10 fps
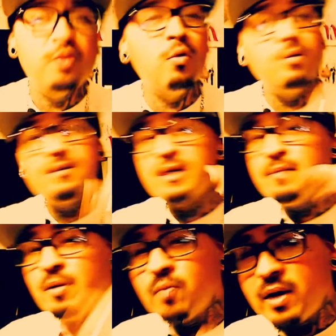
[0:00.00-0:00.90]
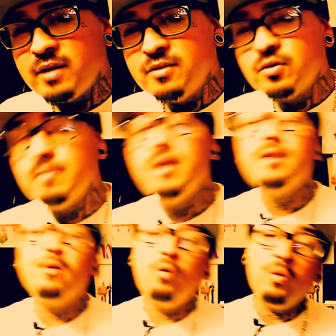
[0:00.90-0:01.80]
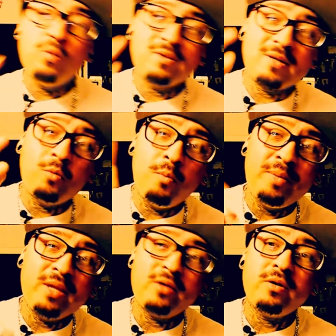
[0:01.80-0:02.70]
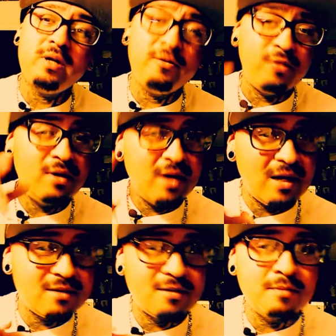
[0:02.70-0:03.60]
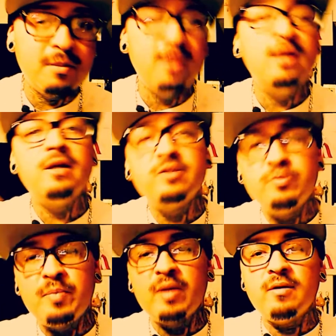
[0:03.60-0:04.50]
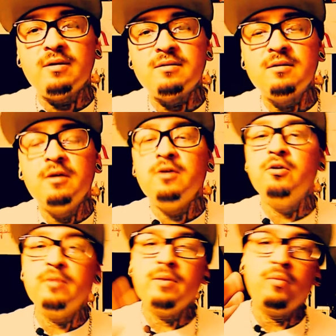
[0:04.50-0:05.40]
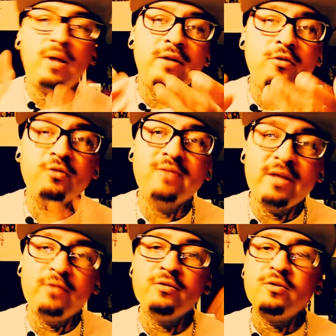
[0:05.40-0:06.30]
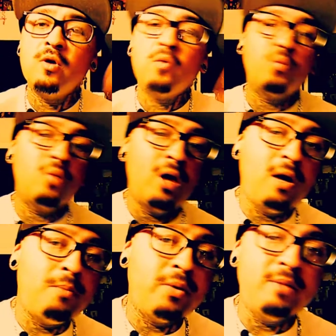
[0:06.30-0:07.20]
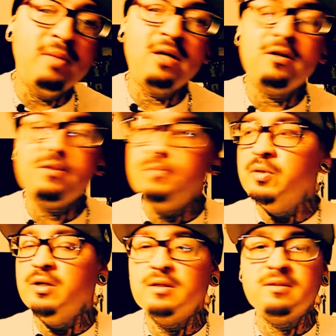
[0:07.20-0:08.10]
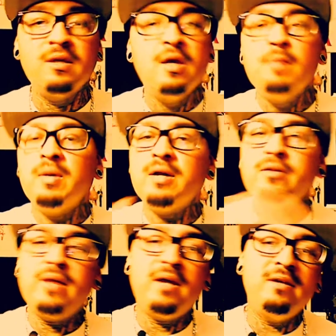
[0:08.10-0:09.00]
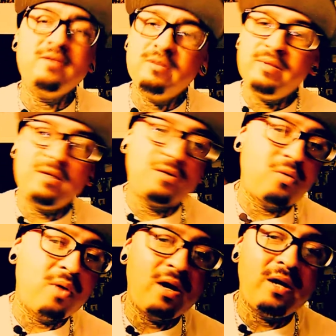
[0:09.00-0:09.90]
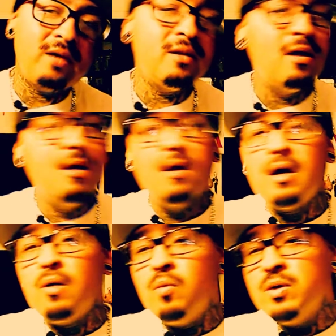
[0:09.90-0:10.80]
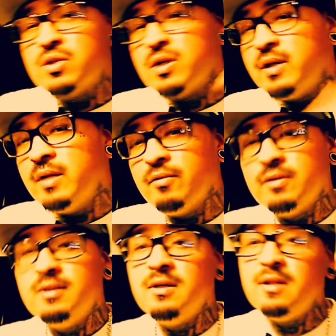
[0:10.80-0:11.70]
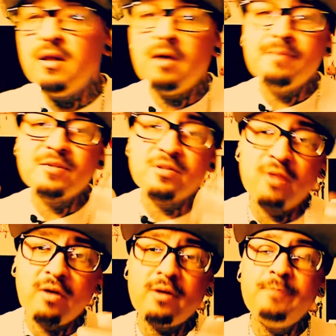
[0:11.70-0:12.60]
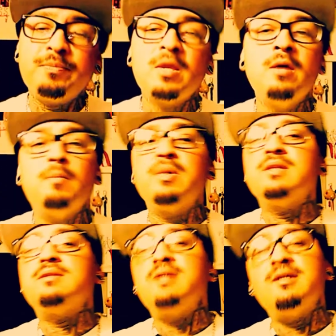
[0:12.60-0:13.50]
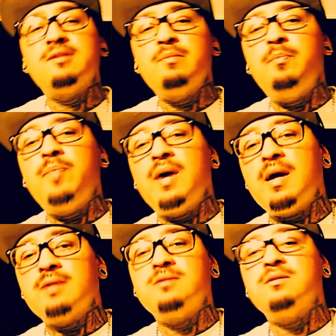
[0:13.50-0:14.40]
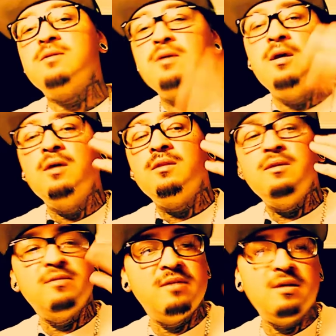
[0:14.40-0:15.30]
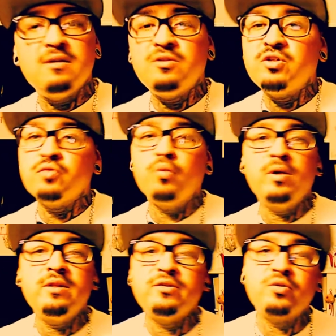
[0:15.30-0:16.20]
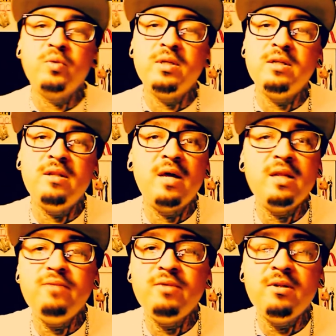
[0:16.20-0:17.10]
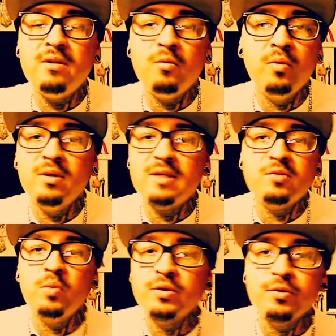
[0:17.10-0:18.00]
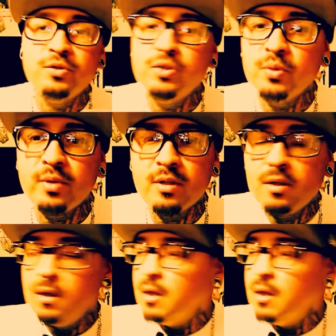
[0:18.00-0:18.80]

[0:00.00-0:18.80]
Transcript: No one's not going to be writing to him. The only ones that will be there if he got some is his parents. You know what I mean? Writing those letters, putting money on his books. But other than that, he's going to be crying. I wish I never did it. I'm sorry. But it takes it back to these kids just running the street and not even realizing what they're doing.